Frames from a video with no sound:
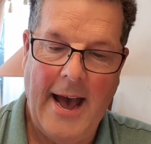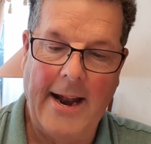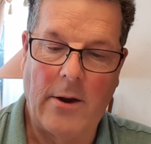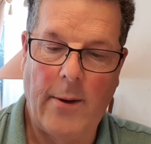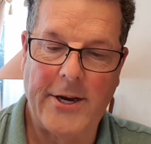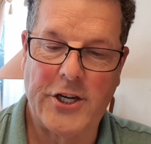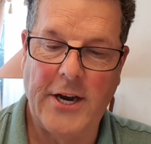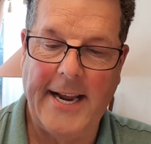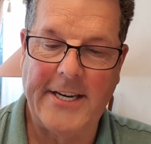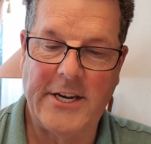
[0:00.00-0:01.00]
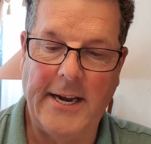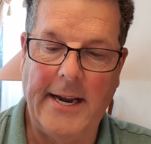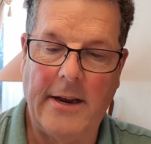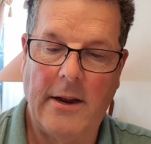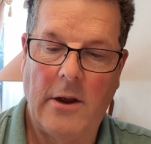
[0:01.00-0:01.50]
And question
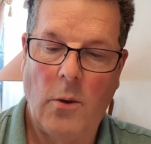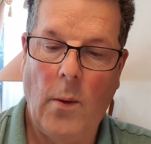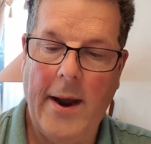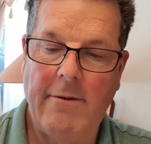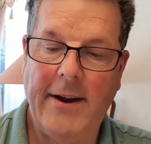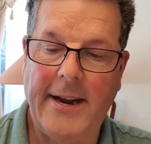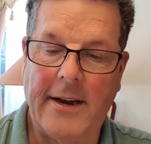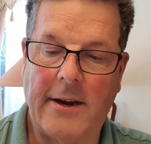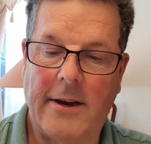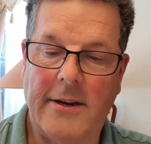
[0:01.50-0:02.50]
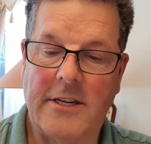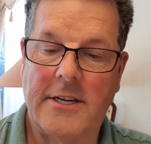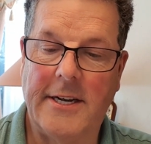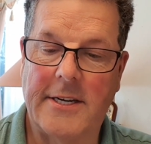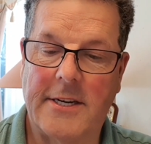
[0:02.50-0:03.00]
18, wherein
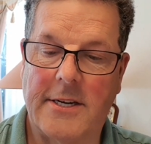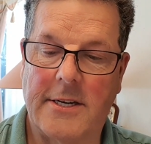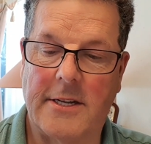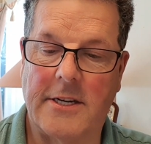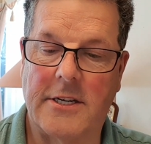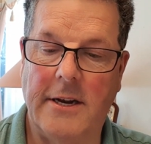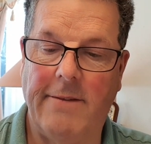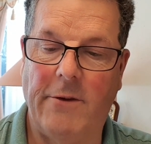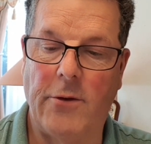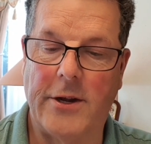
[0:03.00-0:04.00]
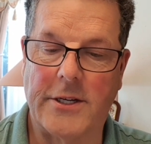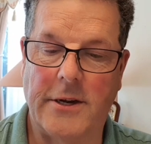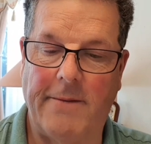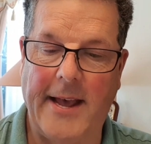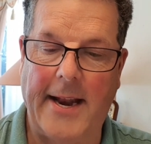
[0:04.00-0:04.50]
consists the sinfulness
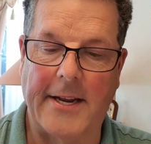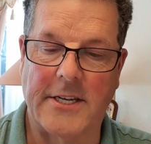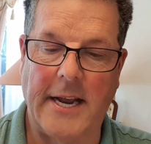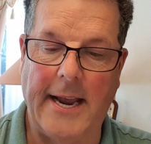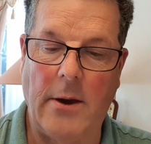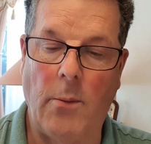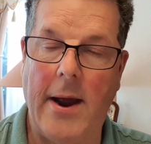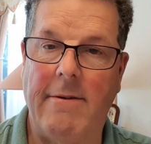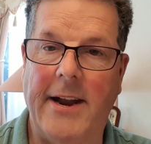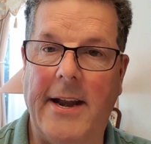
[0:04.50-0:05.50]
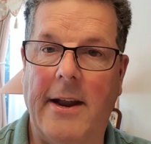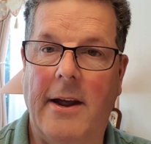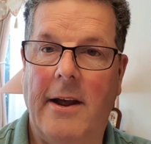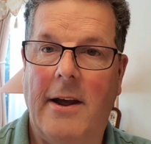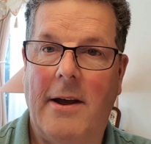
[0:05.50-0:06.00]
of that estate wherein
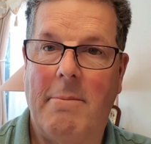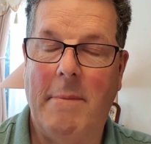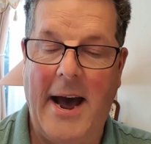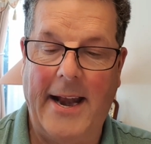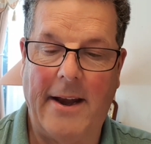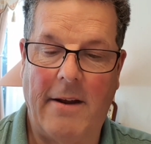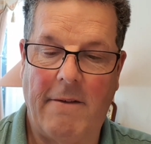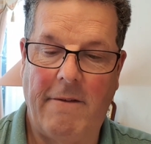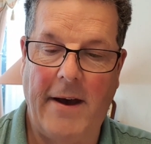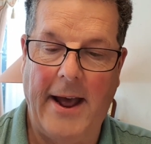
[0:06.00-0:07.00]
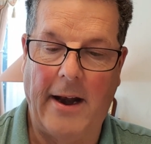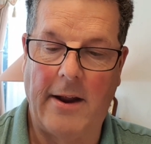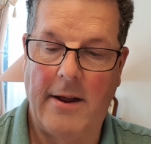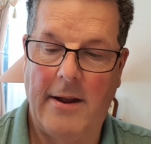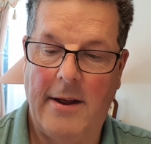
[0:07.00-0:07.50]
man
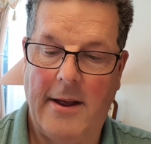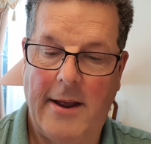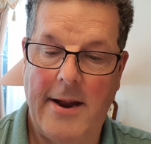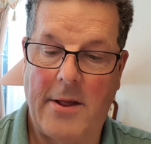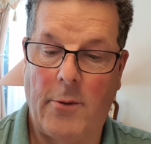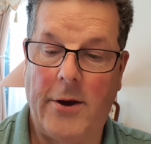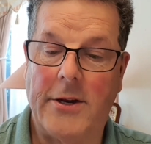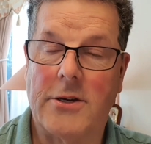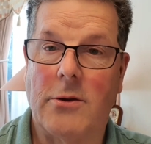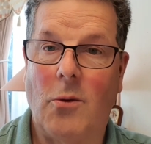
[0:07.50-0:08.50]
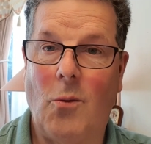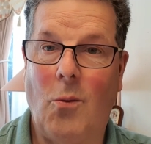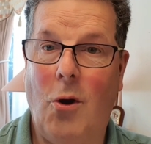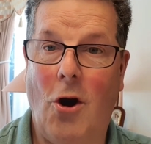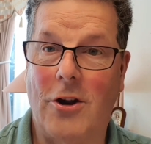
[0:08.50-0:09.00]
fell? In other words,
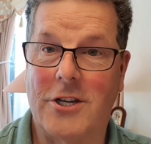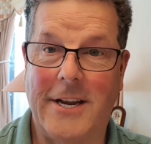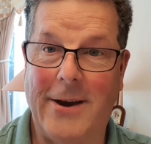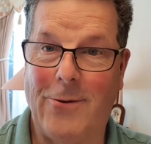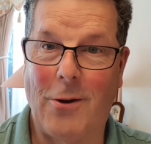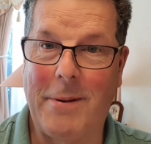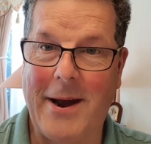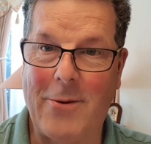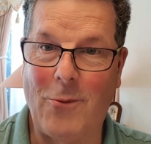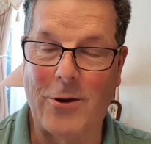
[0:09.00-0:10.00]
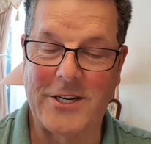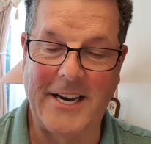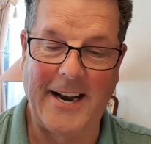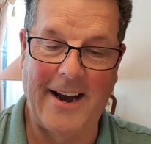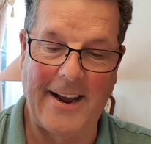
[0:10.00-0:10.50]
what's it all about? What's
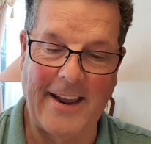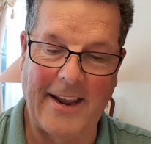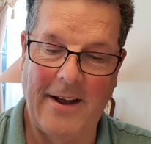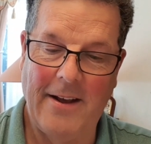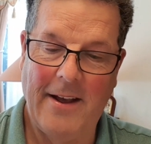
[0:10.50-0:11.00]
it like?